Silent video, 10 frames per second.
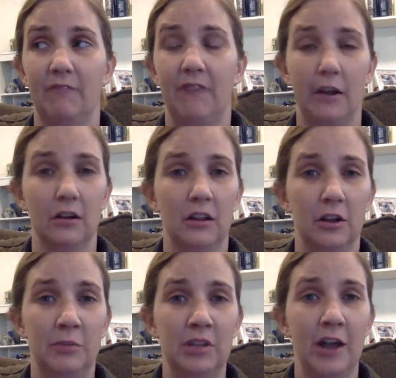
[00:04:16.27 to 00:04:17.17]
fire
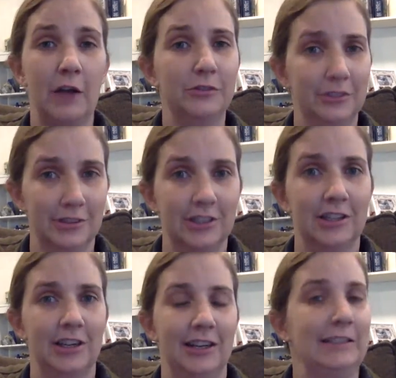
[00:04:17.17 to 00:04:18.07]
alarm in your house,
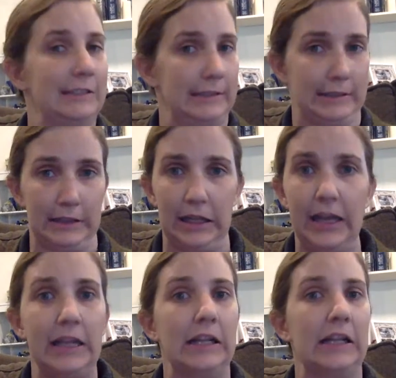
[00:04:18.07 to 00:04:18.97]

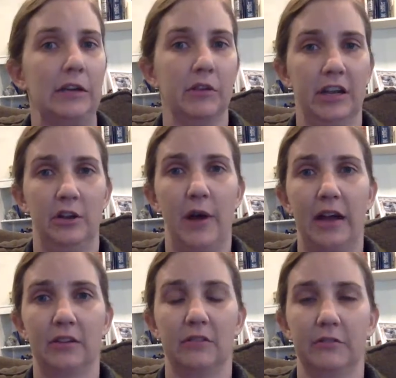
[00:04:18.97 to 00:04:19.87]
slightly
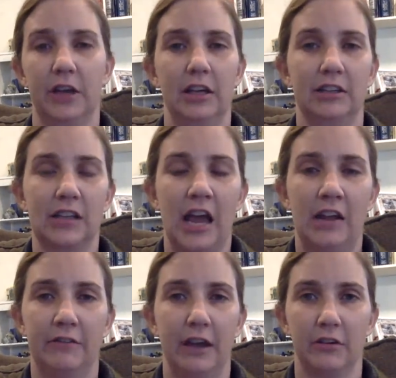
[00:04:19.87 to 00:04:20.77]
radioactive, right? It's kind
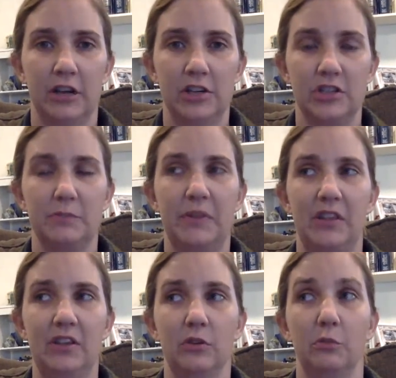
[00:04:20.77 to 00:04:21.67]
of outrageous, but
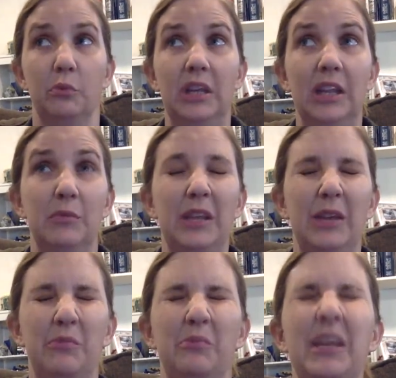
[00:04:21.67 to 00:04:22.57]
these are really,
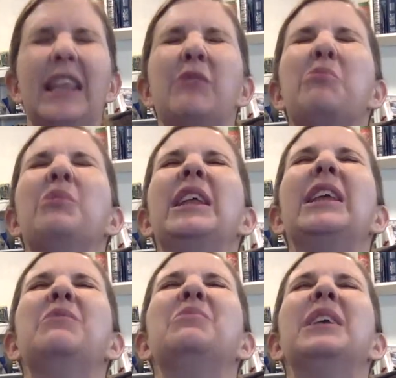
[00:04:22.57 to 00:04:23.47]
really, really,
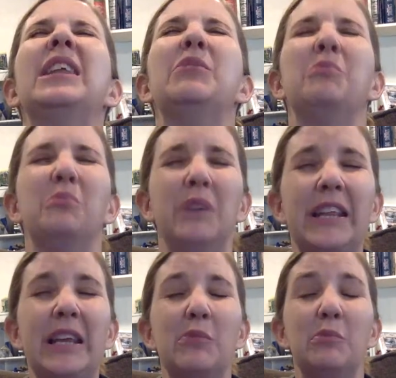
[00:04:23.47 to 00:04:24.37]
really, really,
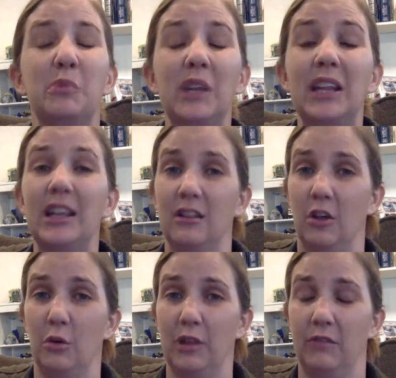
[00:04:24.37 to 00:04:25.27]
really, really
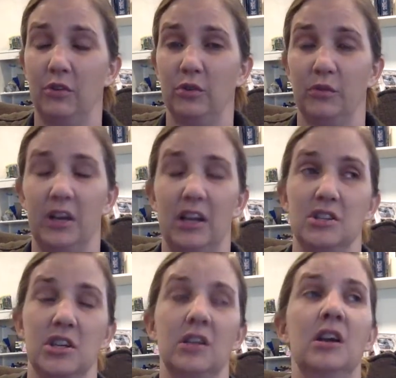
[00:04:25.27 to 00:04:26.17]
low levels of
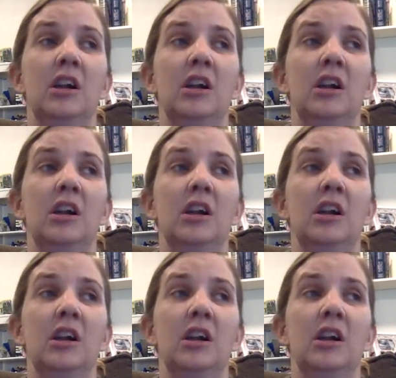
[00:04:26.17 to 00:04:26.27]
radiation.